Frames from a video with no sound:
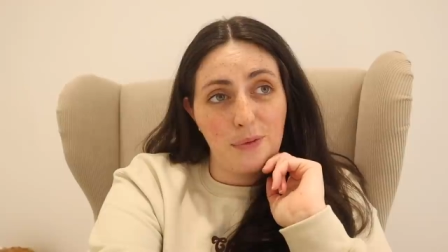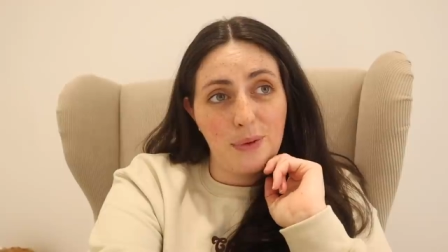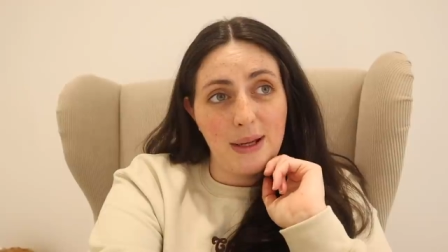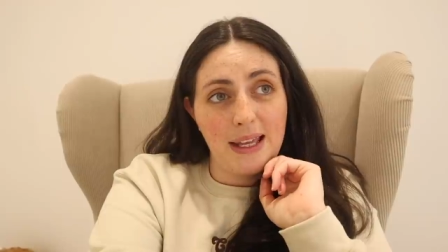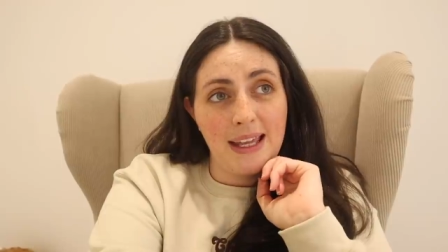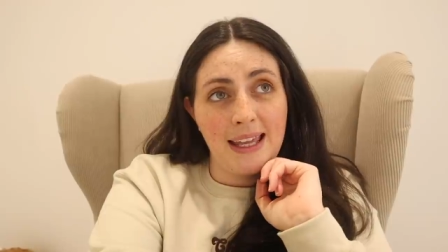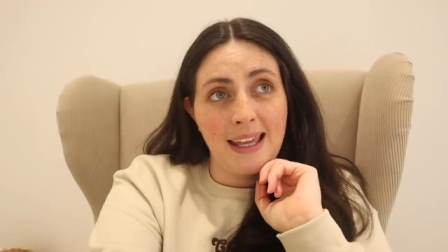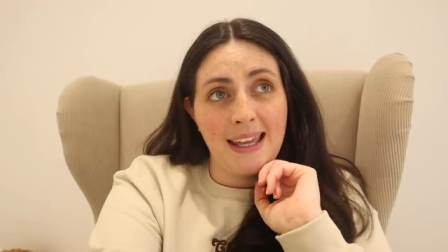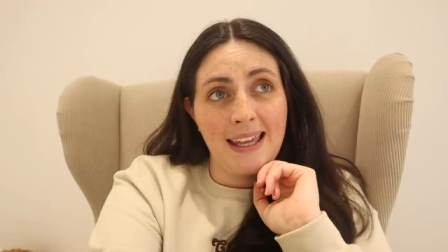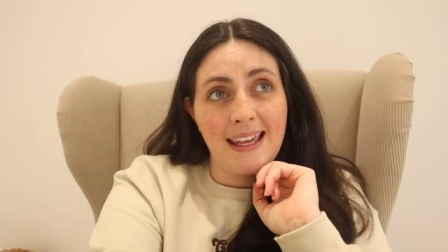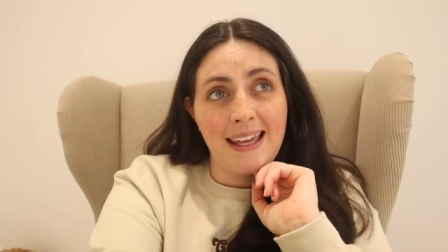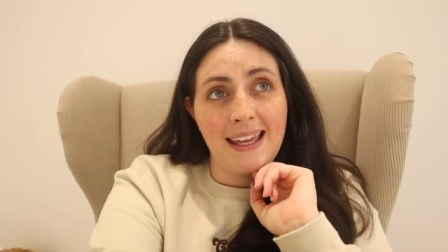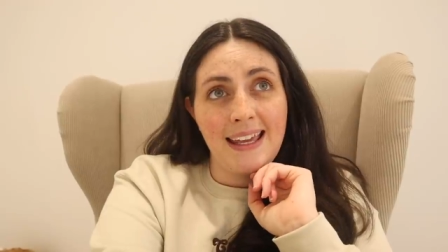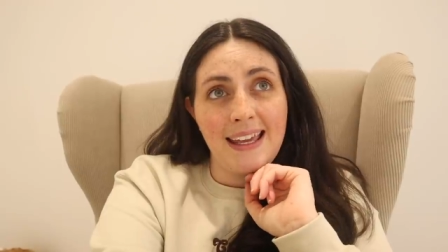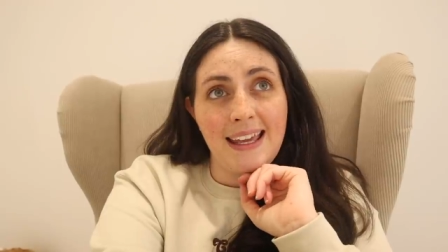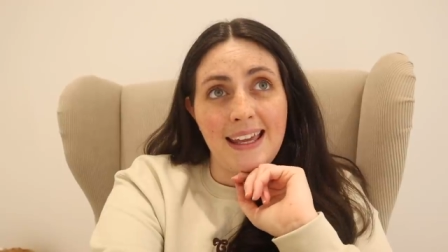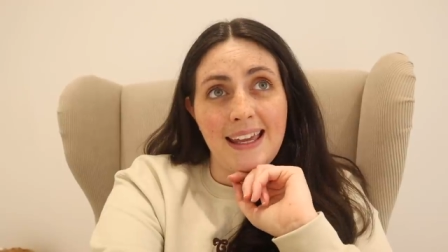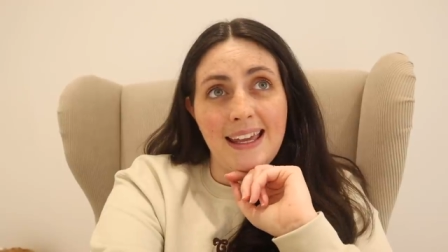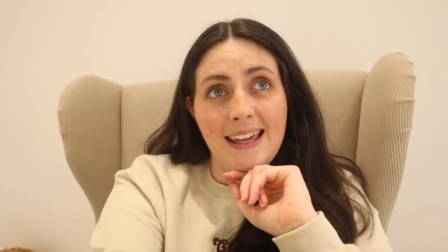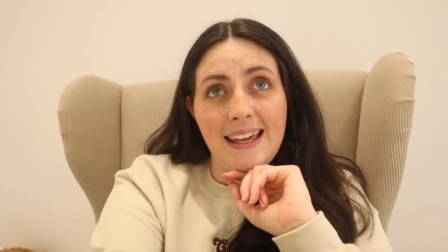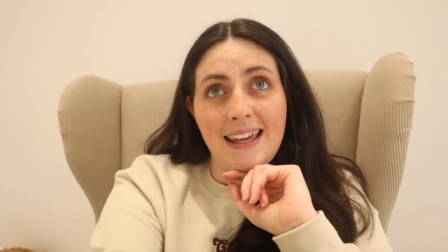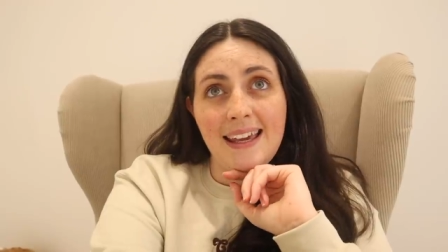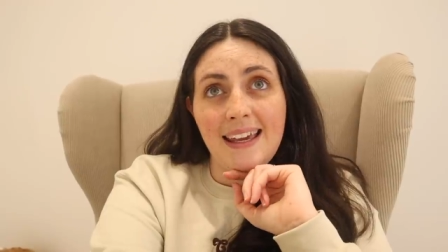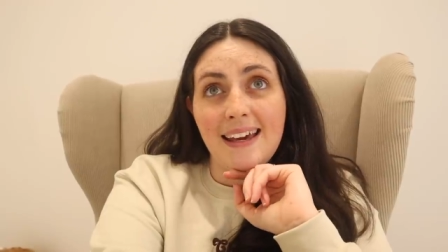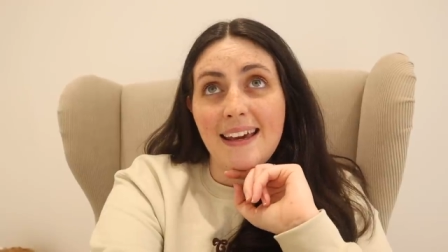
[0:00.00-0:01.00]

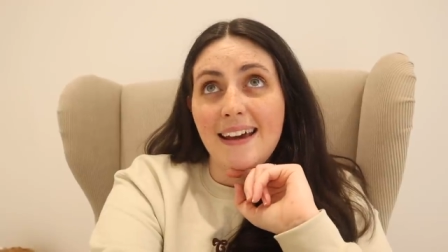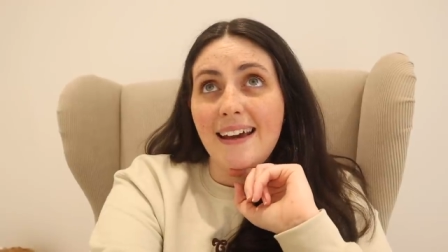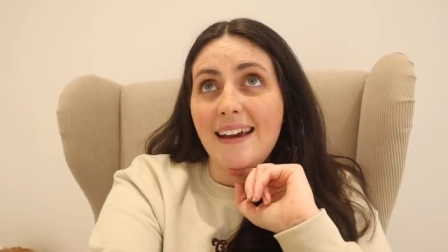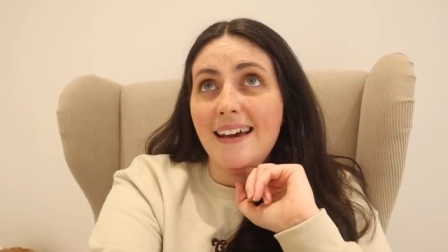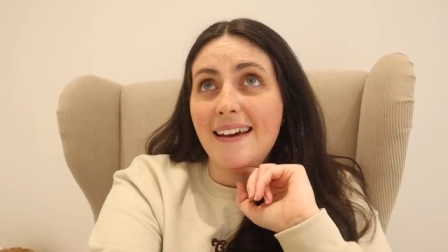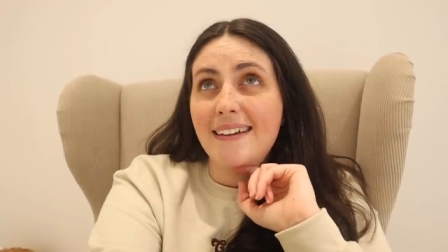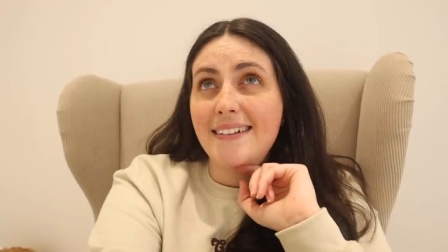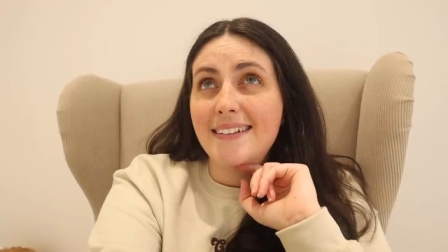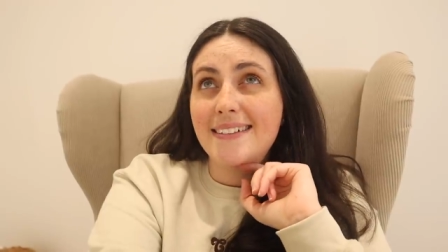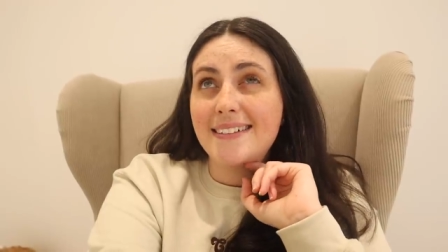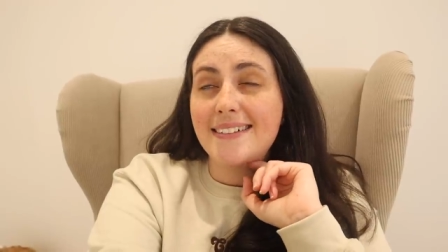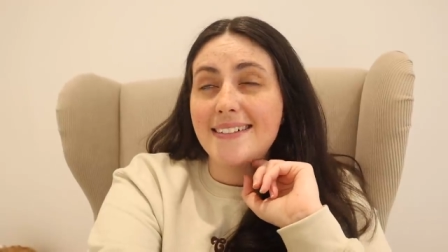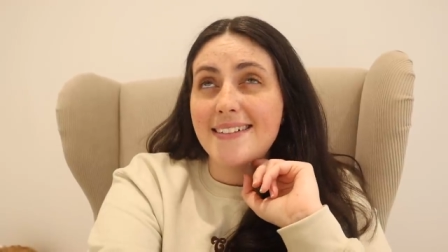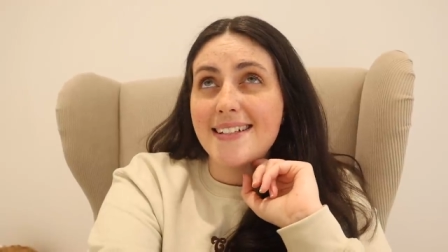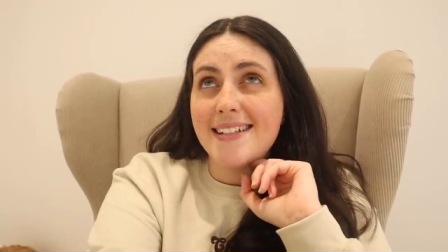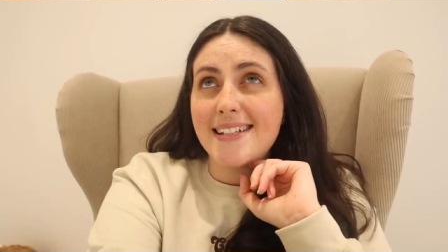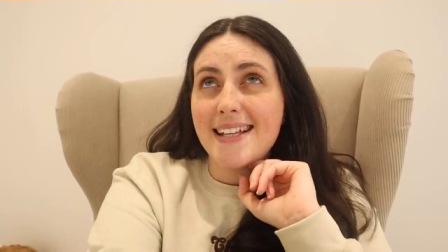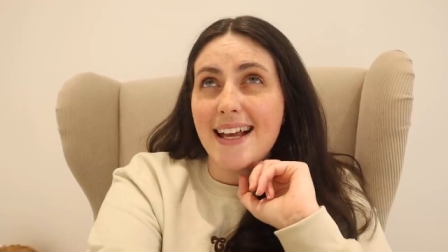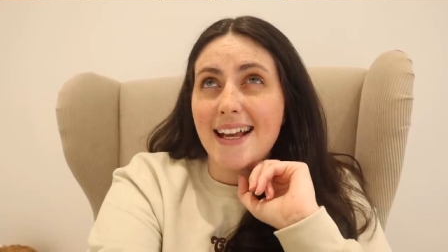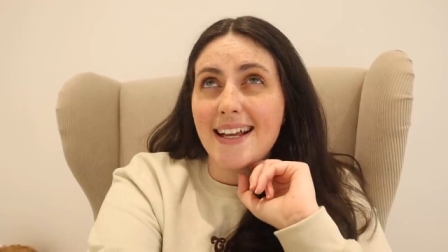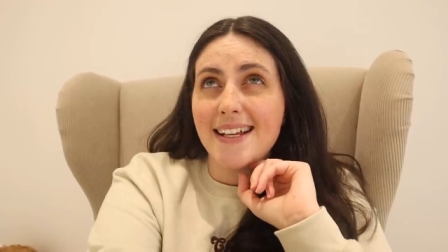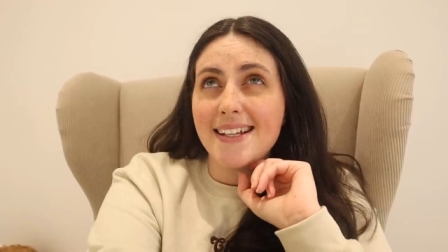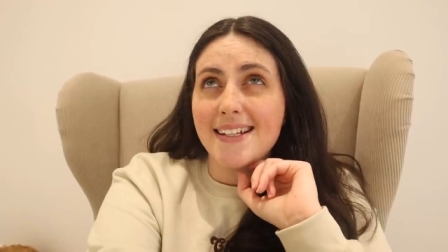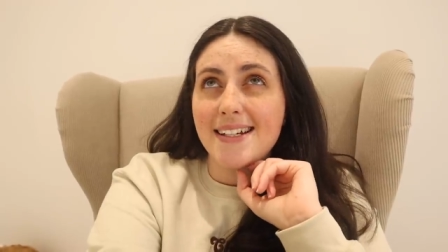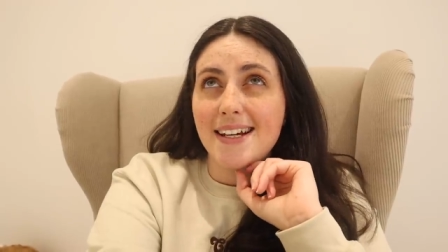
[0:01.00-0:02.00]
We
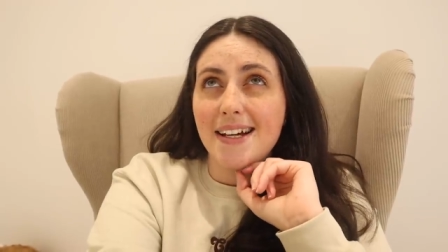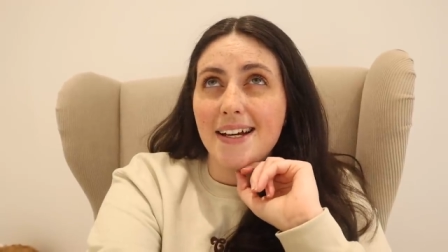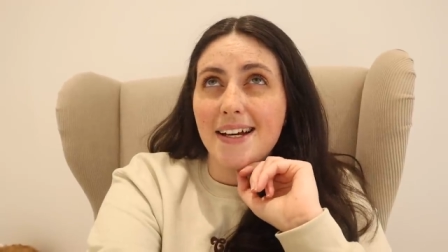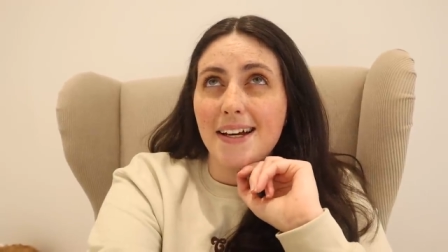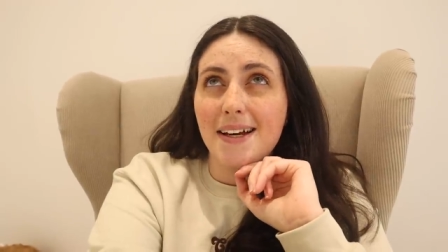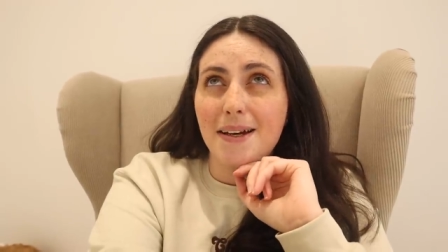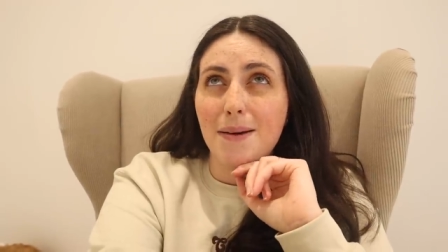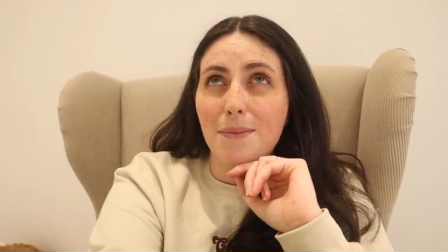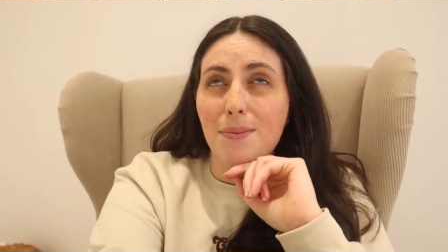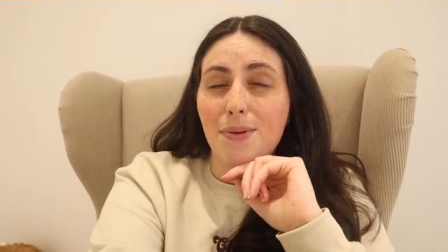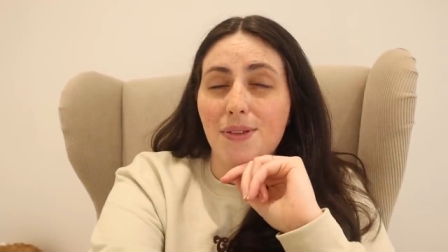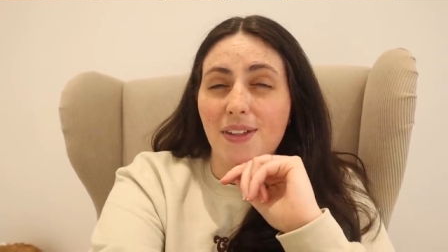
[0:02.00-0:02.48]
signed up